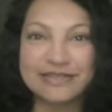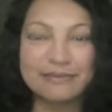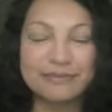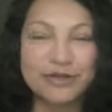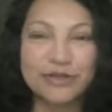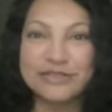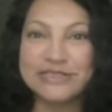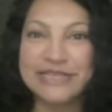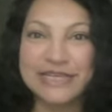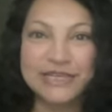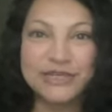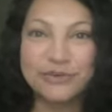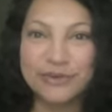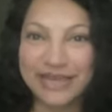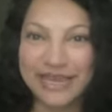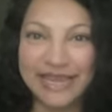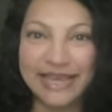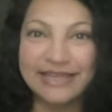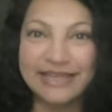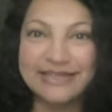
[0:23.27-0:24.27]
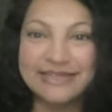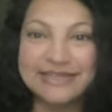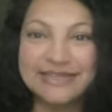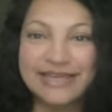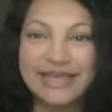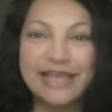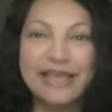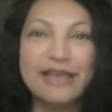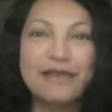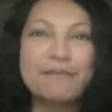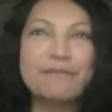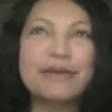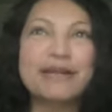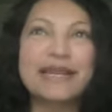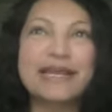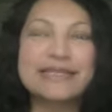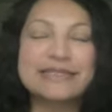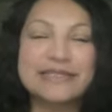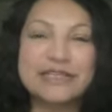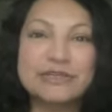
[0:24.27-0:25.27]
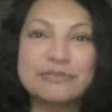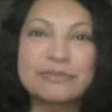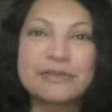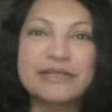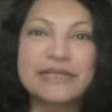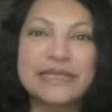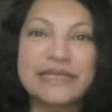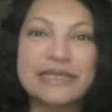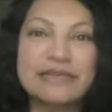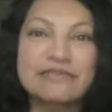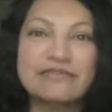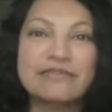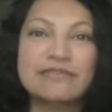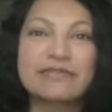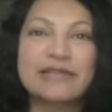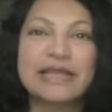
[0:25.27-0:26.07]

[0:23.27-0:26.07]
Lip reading: I'm not saying you can't, but I just believe